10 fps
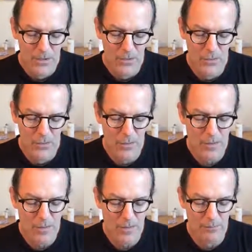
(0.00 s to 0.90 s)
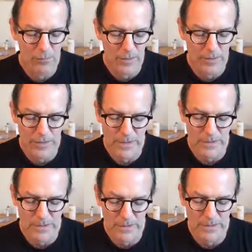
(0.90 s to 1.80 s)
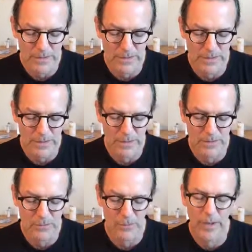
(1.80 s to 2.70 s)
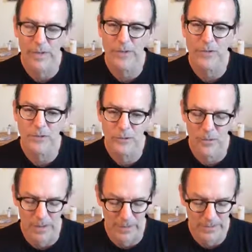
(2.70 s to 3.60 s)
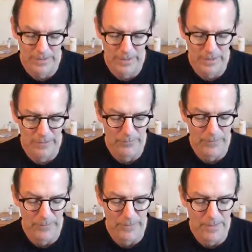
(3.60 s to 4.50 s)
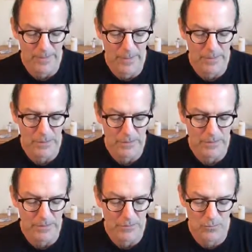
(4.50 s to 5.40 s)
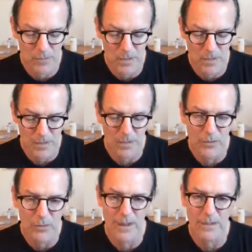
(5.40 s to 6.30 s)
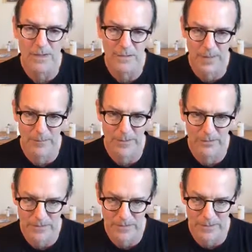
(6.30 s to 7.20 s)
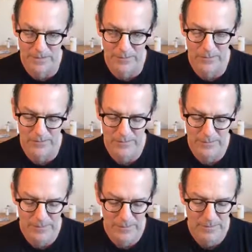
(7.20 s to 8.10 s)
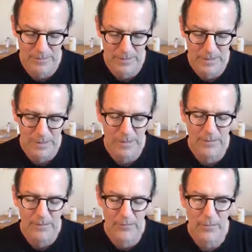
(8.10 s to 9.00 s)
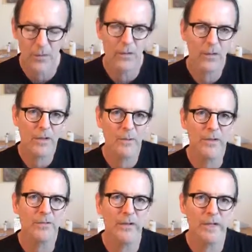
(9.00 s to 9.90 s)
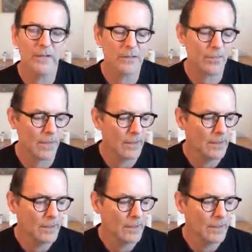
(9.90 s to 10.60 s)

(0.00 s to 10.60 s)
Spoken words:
Your brother and sister is as right as you are. And if you think that person is wrong, you are condemning yourself. So let me say it this way.